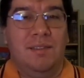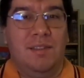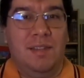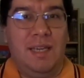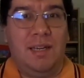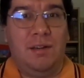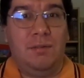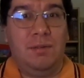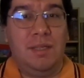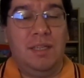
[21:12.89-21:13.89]
So
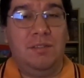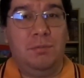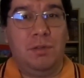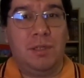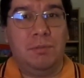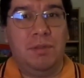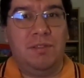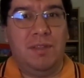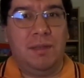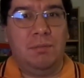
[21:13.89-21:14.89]
now he's working
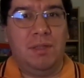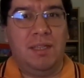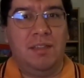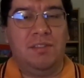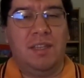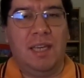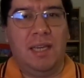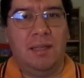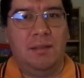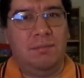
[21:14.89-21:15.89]
with them with his
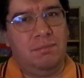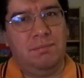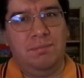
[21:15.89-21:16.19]
gang